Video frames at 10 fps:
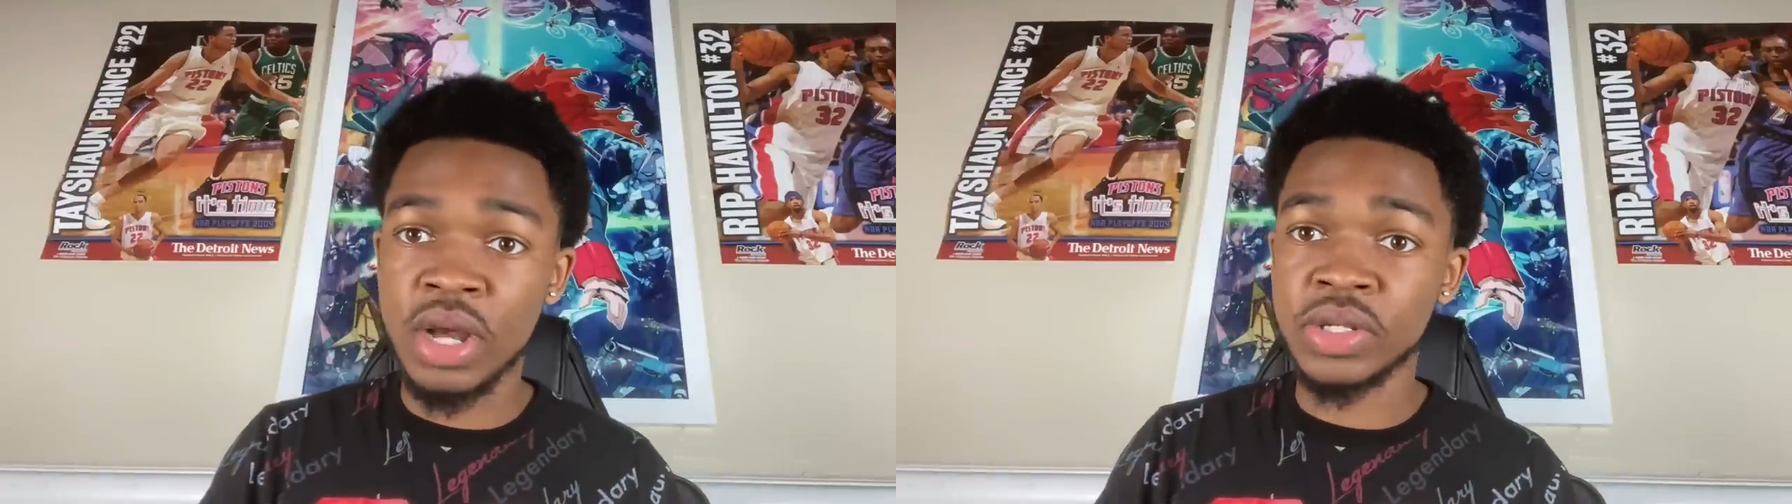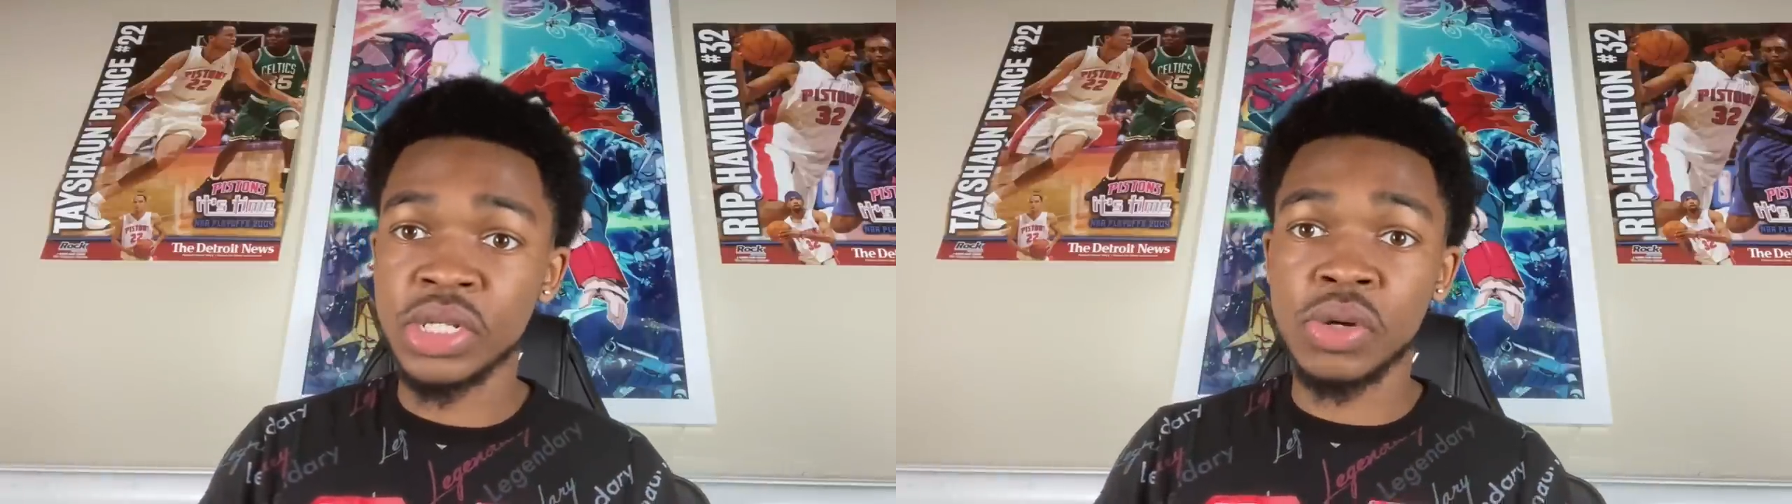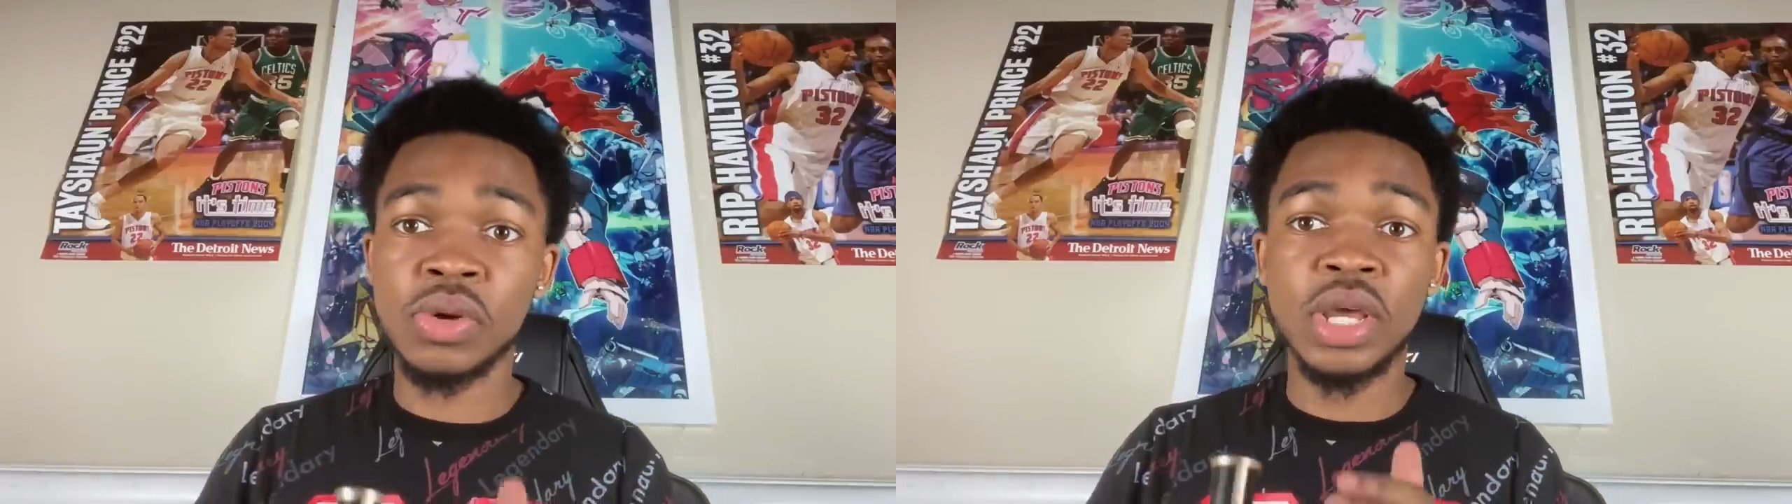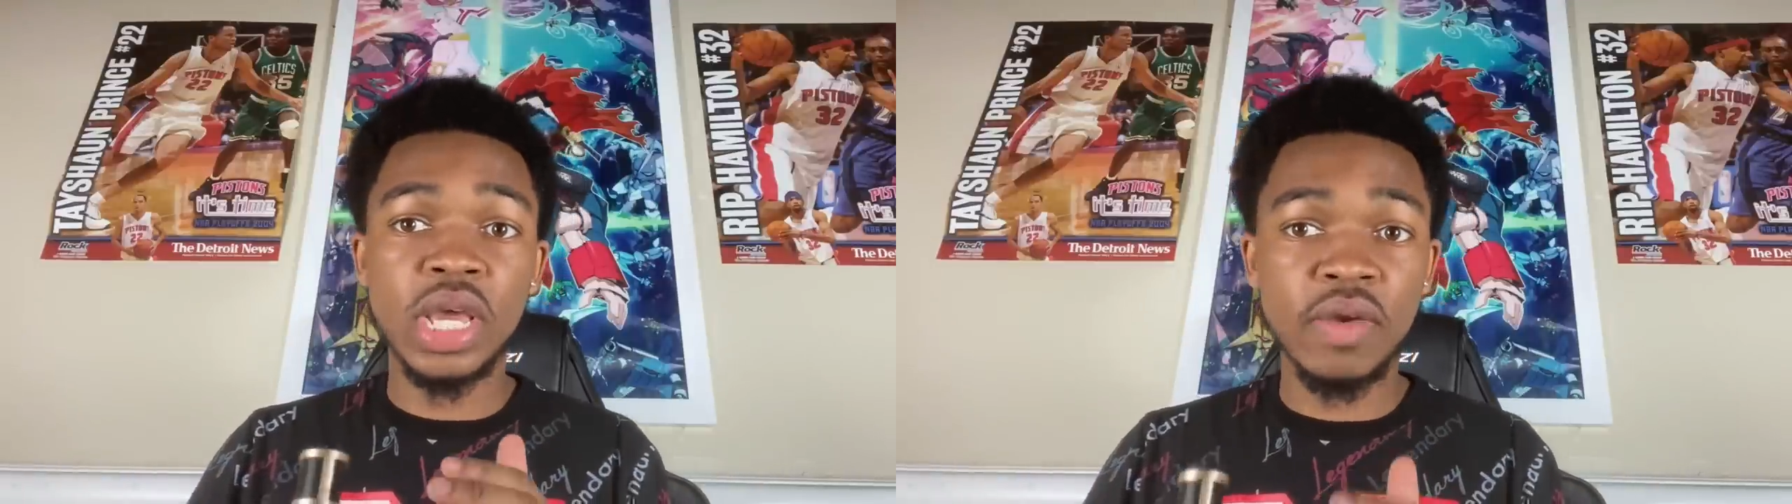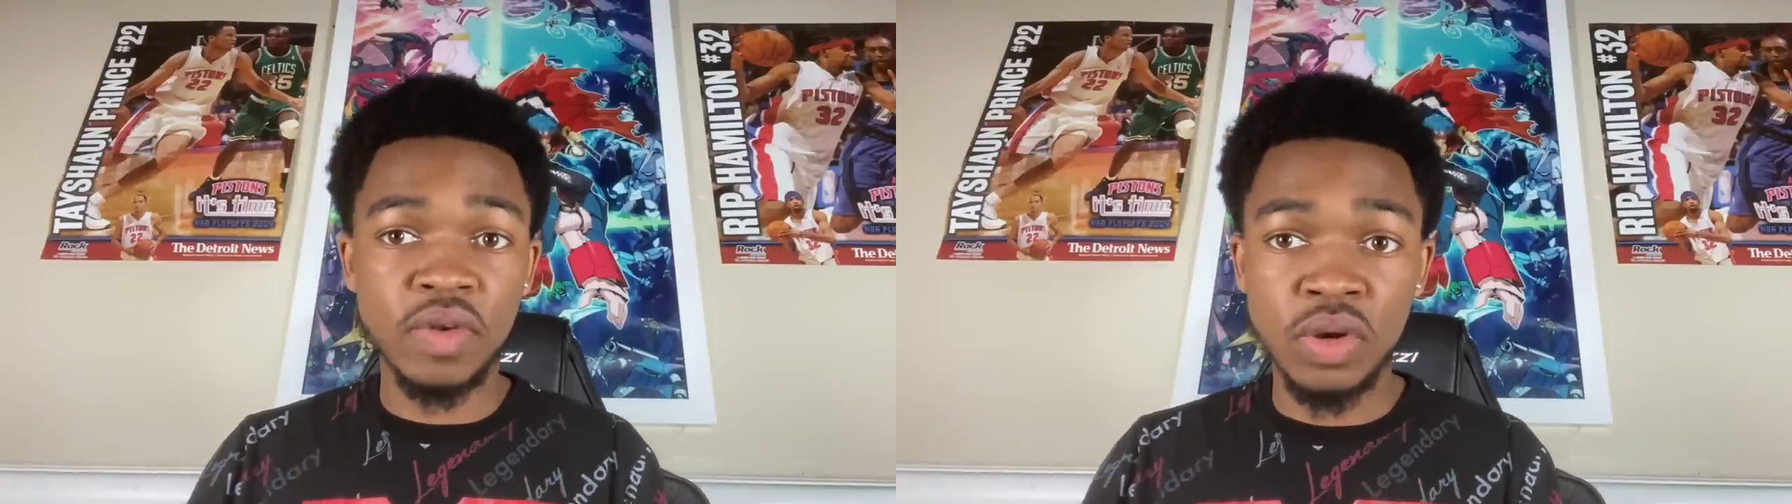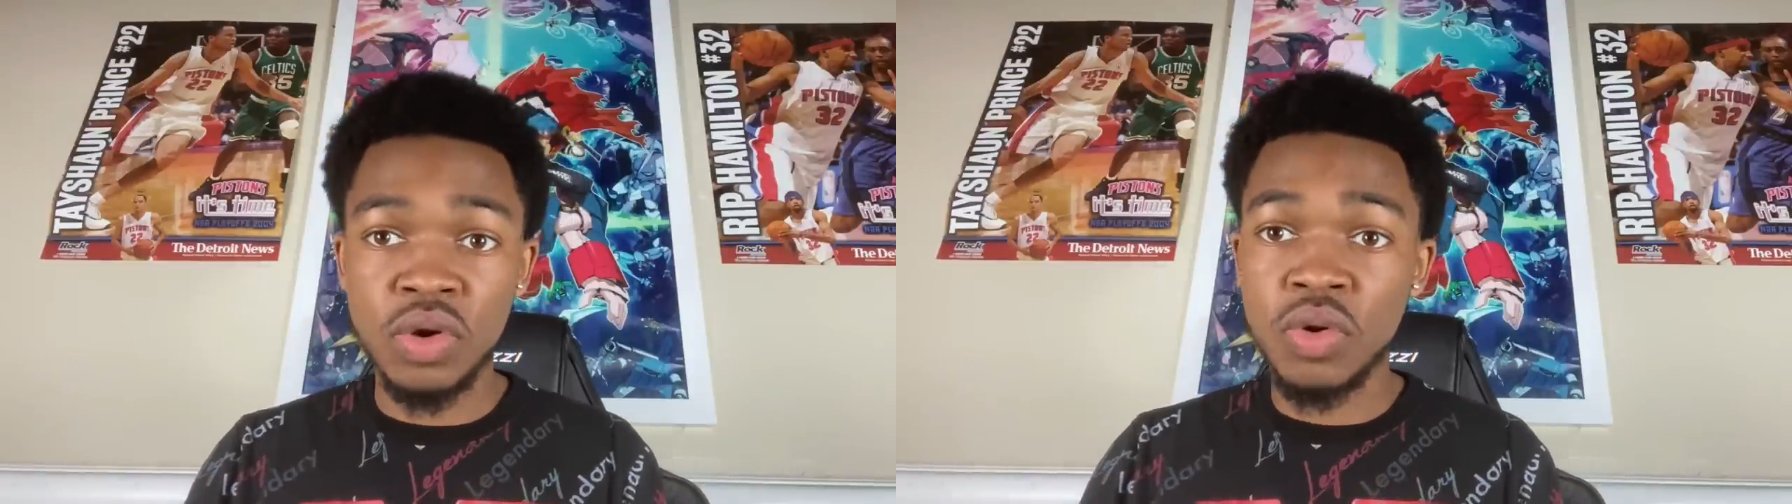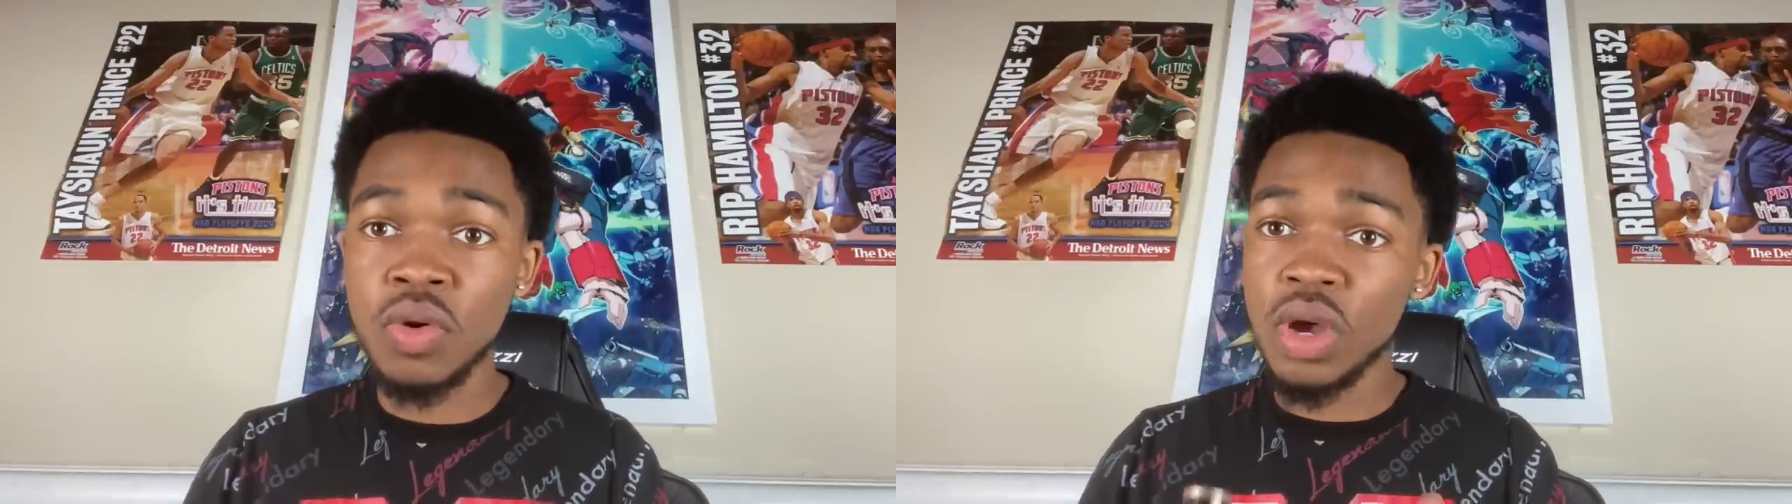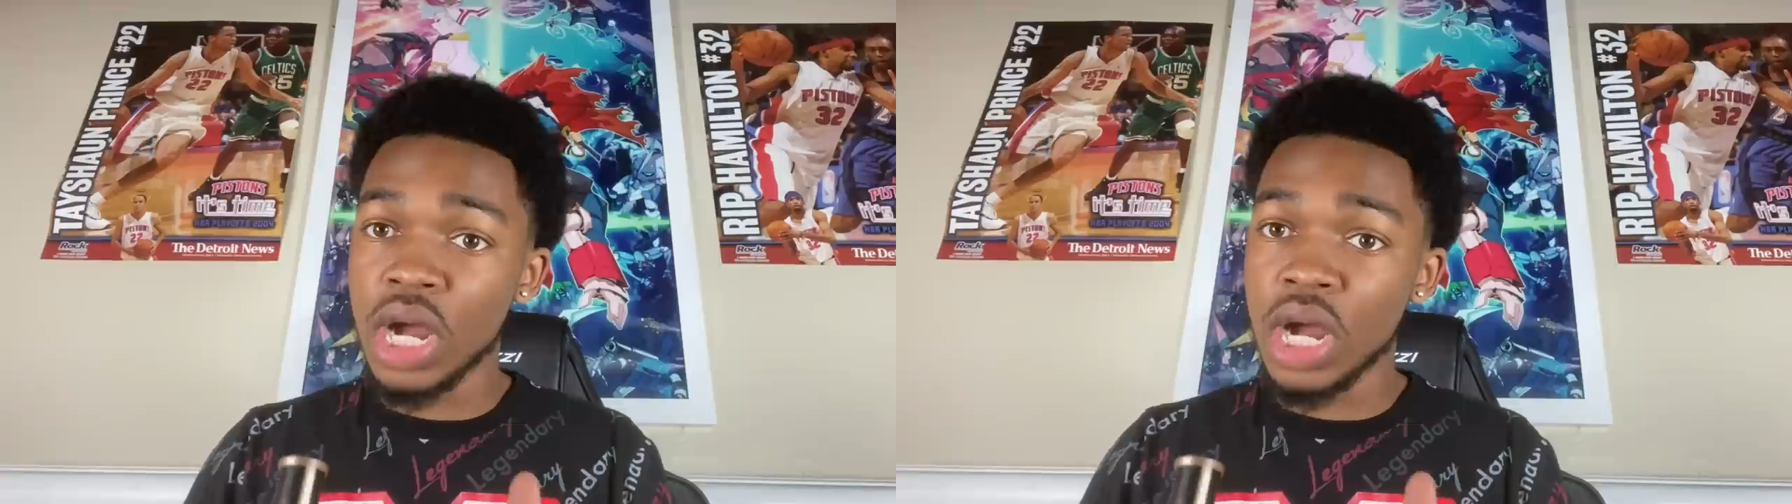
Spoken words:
so if you're new,